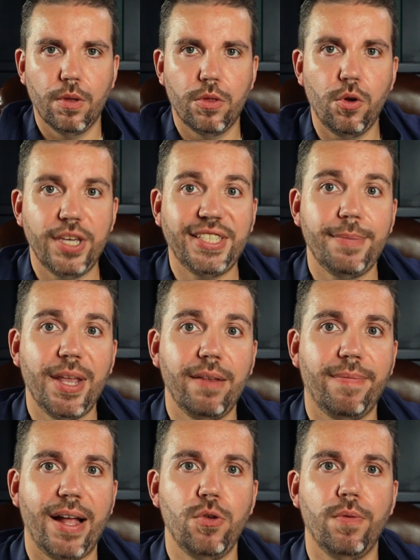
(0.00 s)
The
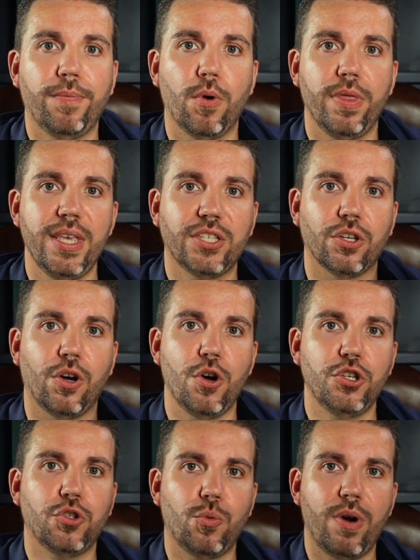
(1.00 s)
estimated value for this
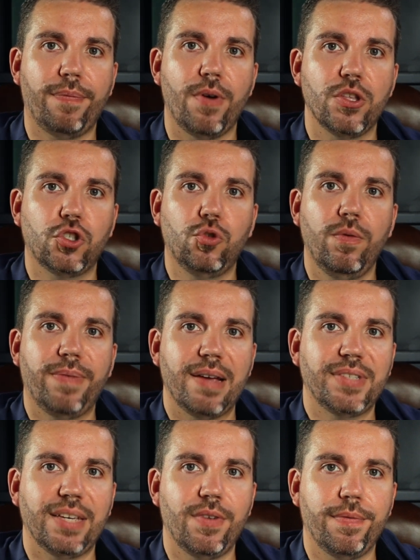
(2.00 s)
Oyster reference
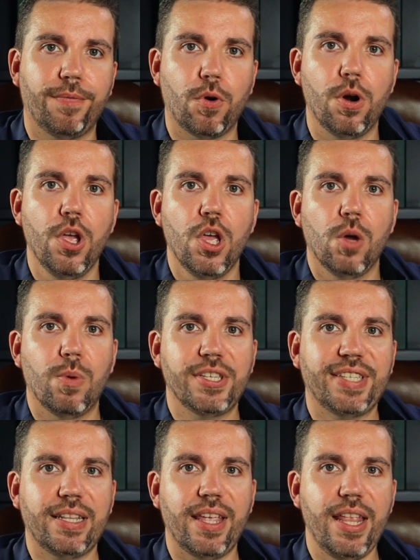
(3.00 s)
2574 was
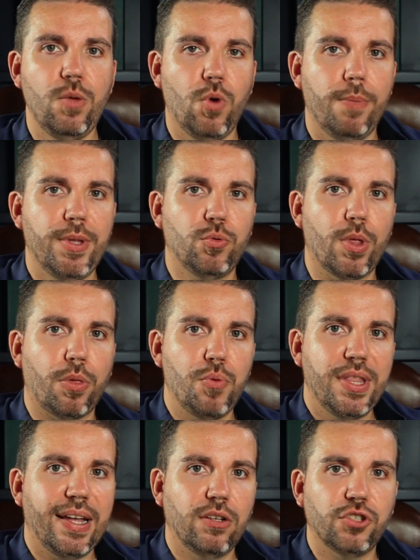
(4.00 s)
set anywhere between
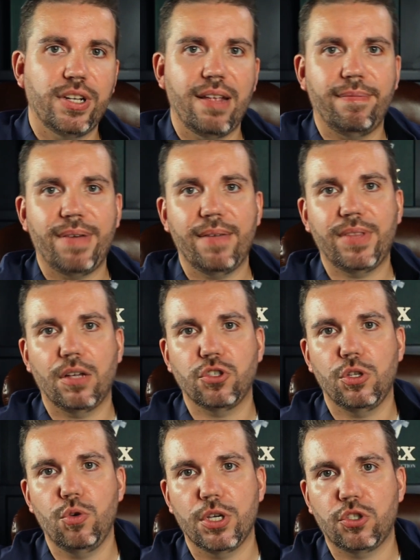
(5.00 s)
$3,000 and
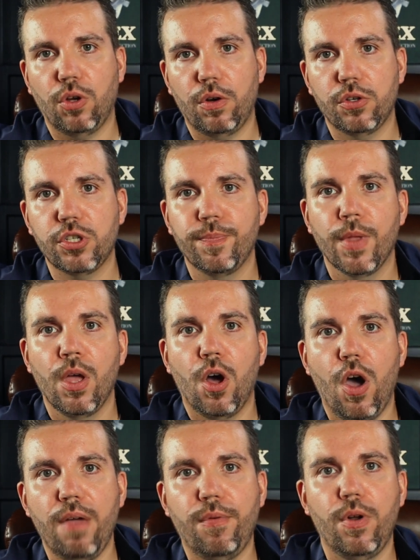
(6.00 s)
$5,000 US.
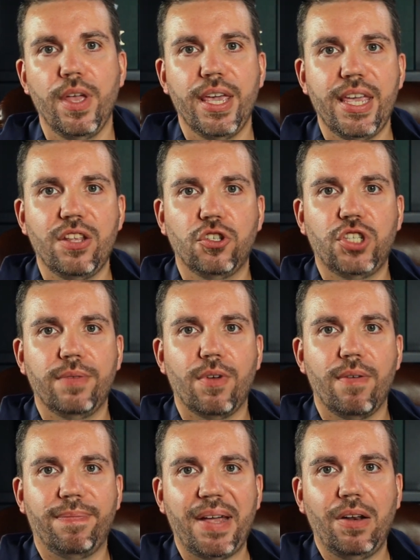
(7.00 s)
However, it achieved
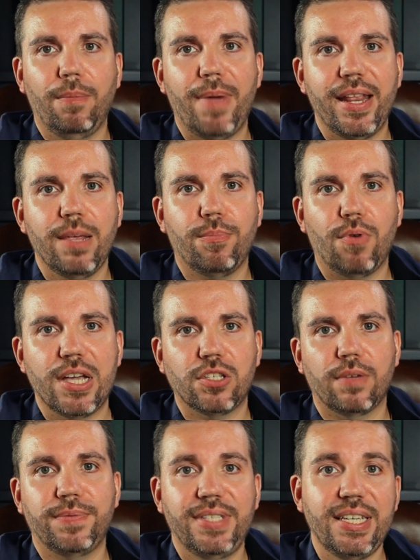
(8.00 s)
a final binding price
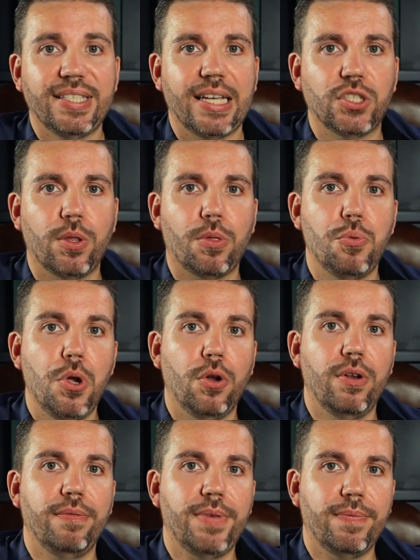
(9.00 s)
of
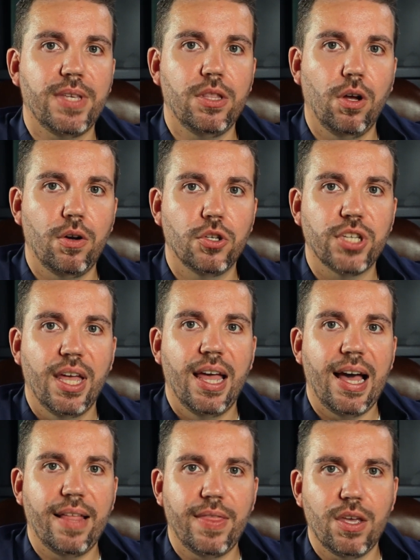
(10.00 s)
$6,350
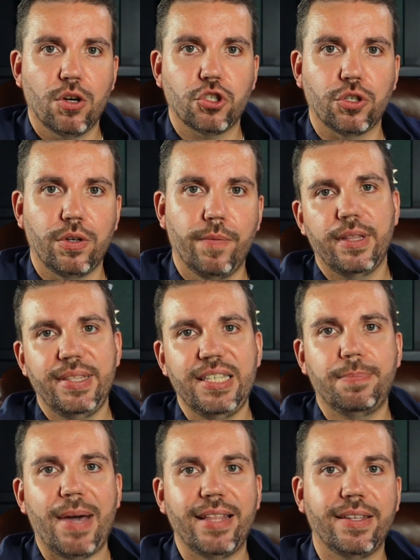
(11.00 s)
at the auction.
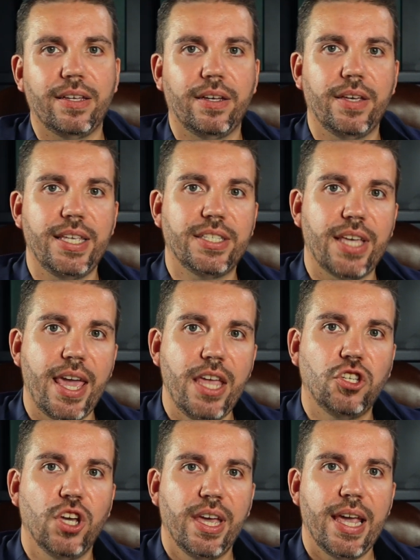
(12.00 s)
Despite its
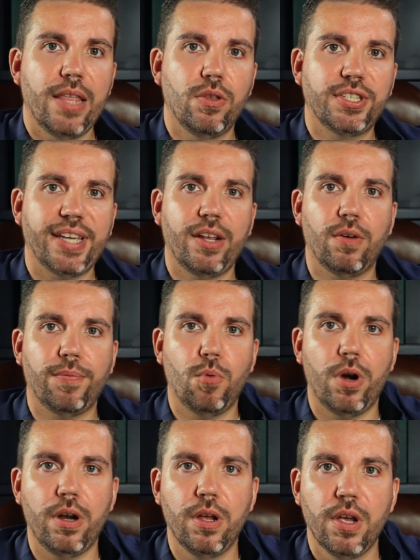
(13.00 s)
age and the sign of
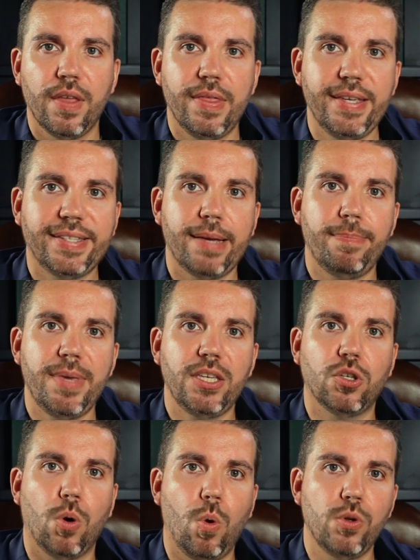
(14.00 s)
wear, this timepiece
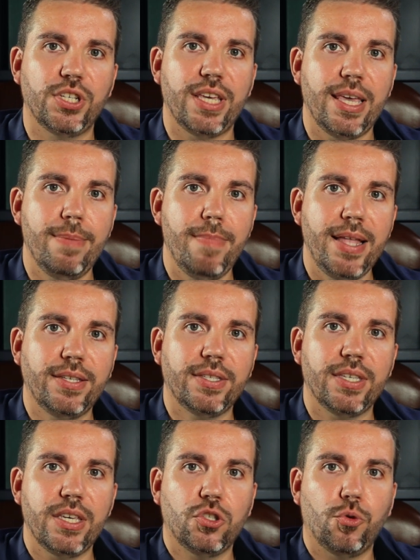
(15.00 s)
holds
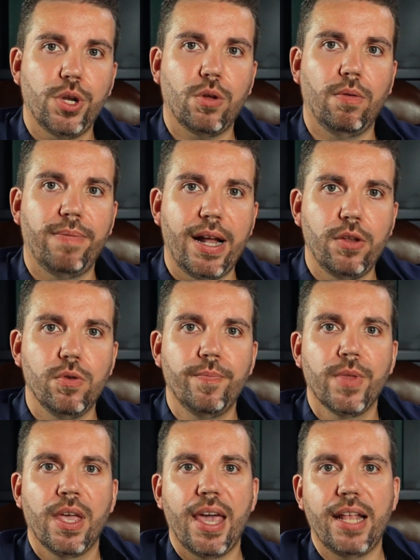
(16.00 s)
immense historical value
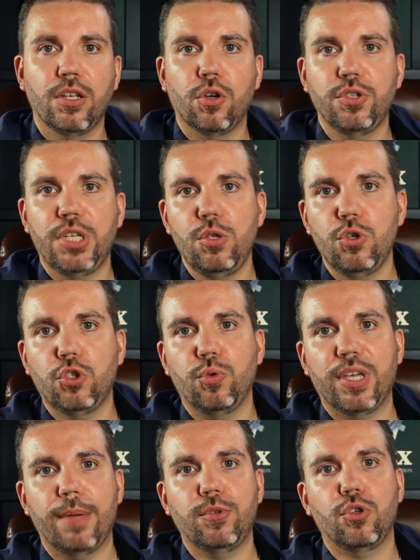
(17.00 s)
and continues to
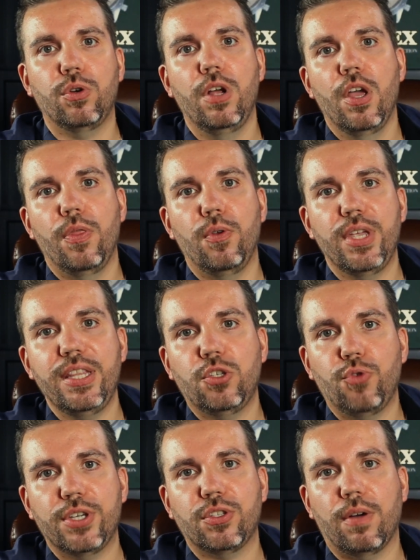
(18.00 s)
capture the
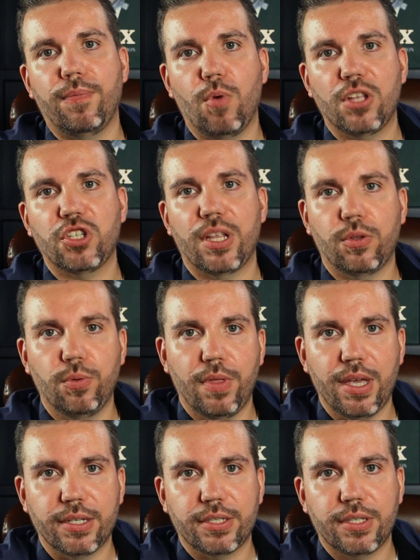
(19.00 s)
interest of watch
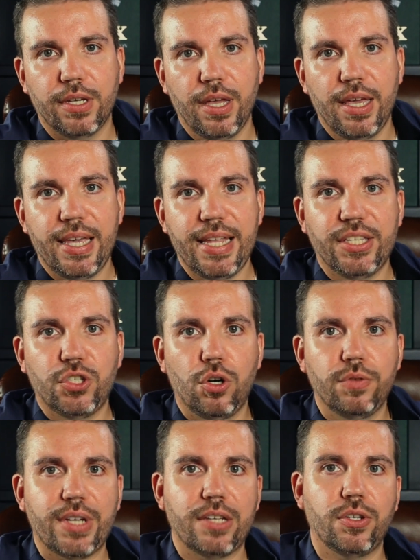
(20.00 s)
enthusiasts. It
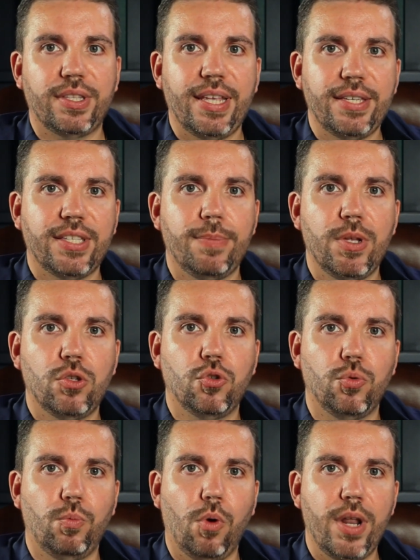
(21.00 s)
serves as a testament
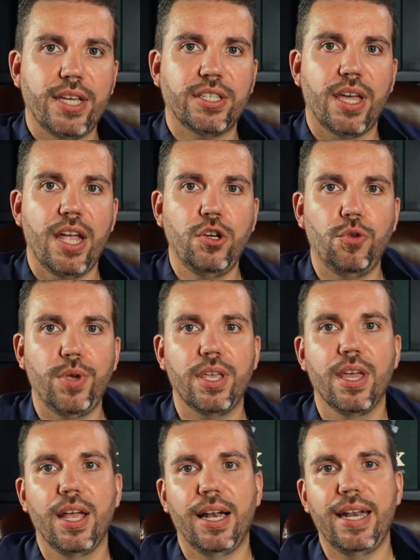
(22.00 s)
to Rolex's enduring
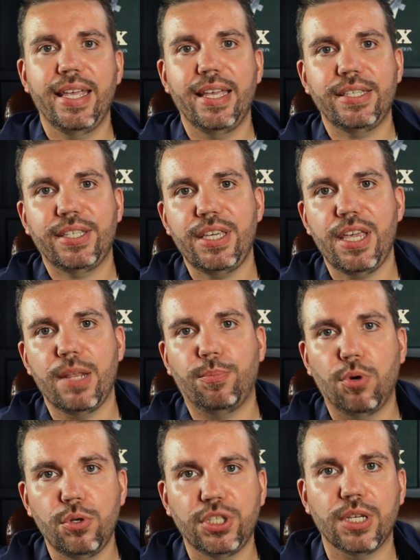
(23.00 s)
legacy in
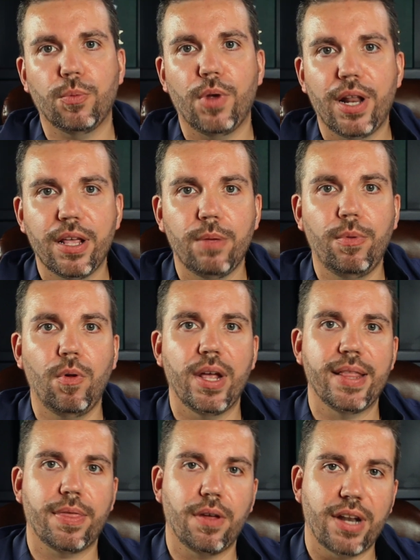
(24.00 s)
producing reliable
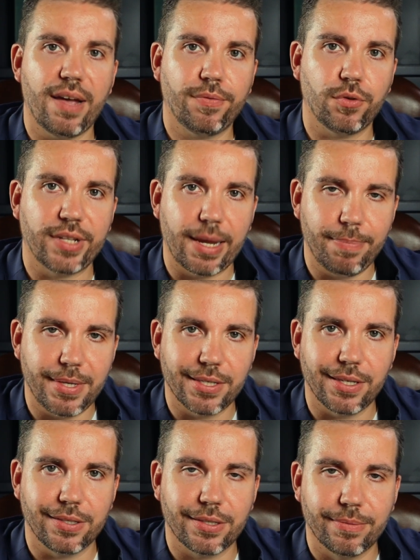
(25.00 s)
and sought-after
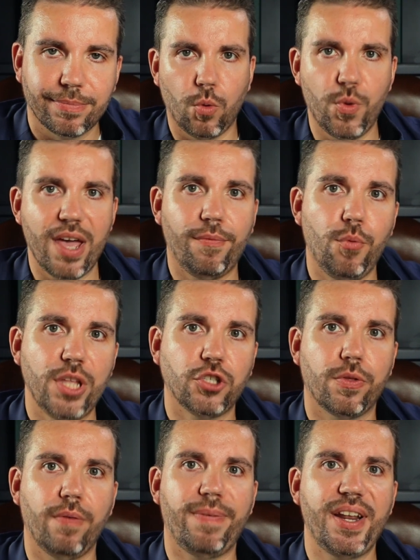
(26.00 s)
timepieces. we have
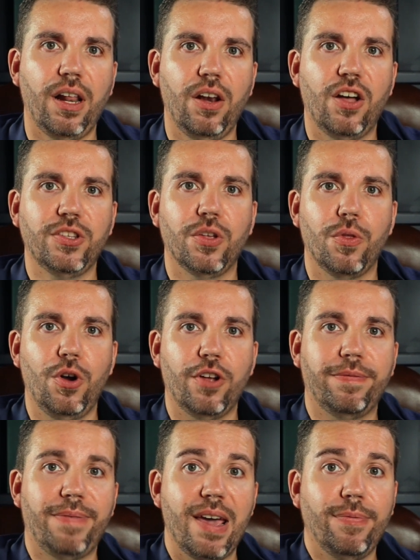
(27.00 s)
reached the final lot, the
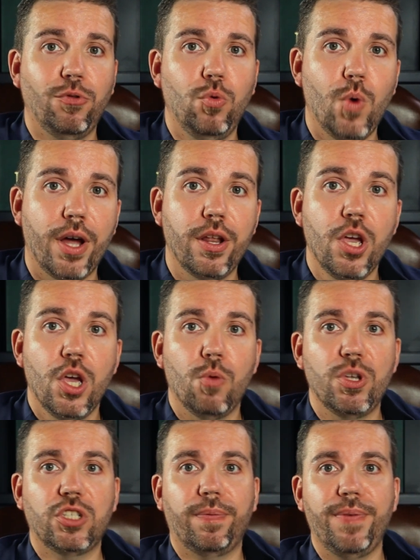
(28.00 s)
lot 521,
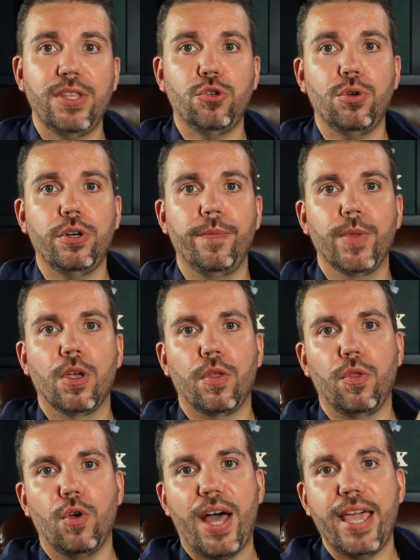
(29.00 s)
which featured
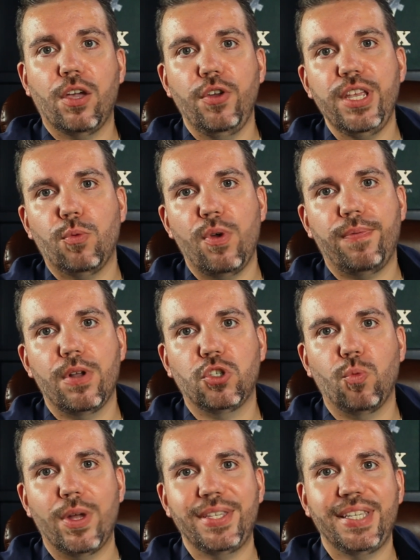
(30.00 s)
the iconic reference
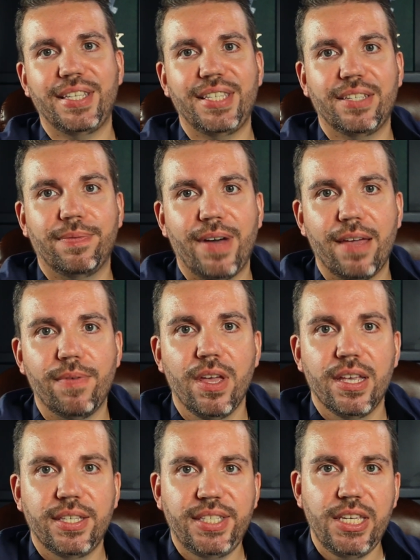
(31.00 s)
1665
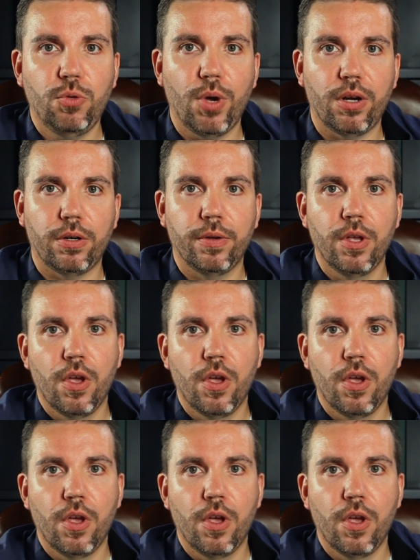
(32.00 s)
Sea-Dweller.